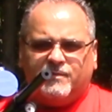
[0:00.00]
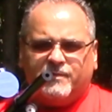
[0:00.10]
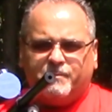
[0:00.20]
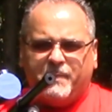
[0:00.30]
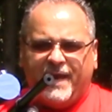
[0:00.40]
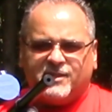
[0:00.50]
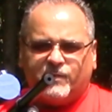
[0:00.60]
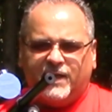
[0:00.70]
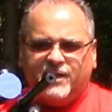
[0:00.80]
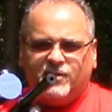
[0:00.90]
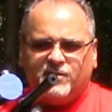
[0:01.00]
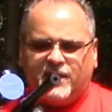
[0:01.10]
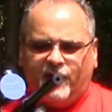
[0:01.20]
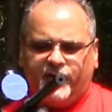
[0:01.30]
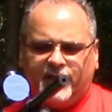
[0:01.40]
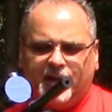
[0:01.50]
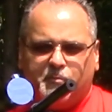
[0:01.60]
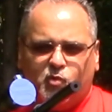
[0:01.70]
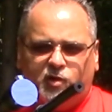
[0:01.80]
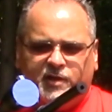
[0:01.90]
mags right here, carry it on
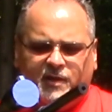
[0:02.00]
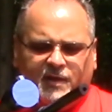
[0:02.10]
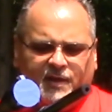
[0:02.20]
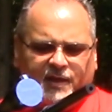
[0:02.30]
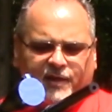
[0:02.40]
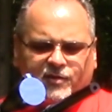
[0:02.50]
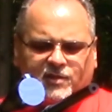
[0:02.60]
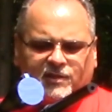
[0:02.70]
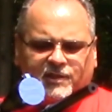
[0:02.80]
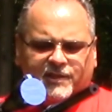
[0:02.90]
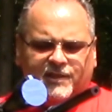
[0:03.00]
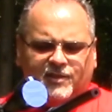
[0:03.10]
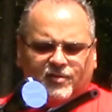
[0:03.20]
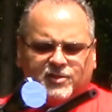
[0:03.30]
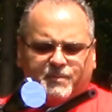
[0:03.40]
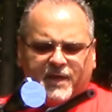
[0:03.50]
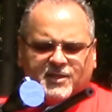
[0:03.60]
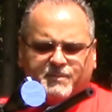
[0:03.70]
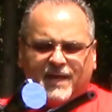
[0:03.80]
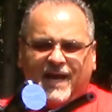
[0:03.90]
board, and there's a little
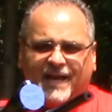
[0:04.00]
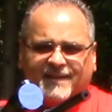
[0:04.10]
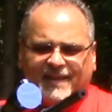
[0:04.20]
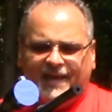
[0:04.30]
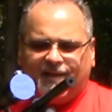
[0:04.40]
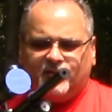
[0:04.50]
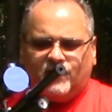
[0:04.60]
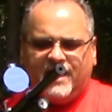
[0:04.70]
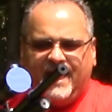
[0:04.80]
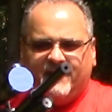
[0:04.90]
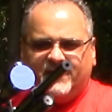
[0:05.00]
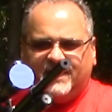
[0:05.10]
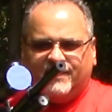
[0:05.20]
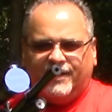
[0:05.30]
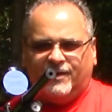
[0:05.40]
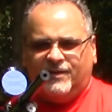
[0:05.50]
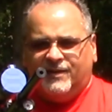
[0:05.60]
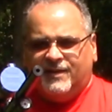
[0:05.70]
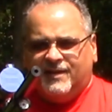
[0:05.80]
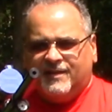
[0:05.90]
space behind that, a little cavity in there
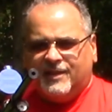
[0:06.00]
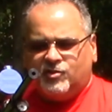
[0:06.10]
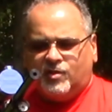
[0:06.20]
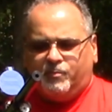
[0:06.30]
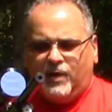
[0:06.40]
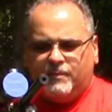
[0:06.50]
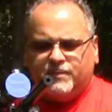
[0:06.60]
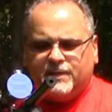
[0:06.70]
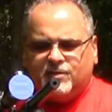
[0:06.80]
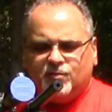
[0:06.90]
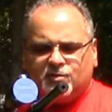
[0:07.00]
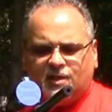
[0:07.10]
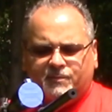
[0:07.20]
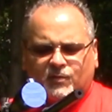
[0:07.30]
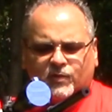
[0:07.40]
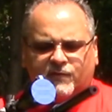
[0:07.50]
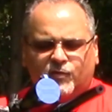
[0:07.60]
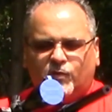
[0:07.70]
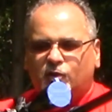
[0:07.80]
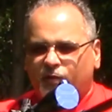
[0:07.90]
that you could probably do something with if
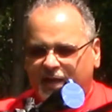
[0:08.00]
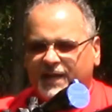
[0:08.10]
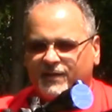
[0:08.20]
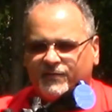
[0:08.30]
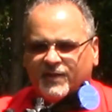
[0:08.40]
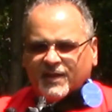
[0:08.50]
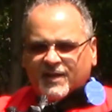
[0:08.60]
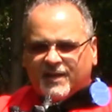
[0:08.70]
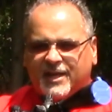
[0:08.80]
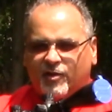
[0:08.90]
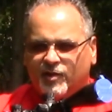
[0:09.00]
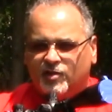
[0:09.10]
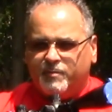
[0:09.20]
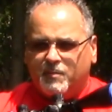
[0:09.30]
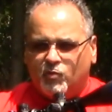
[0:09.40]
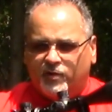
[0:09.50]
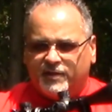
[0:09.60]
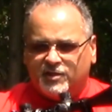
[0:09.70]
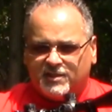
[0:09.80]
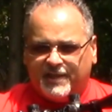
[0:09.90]
you were creative, carry a little bit more
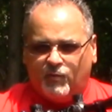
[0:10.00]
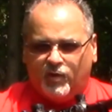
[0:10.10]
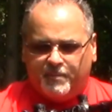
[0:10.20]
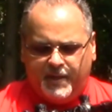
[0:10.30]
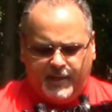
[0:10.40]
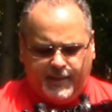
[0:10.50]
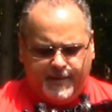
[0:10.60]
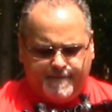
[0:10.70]
than just that one mag.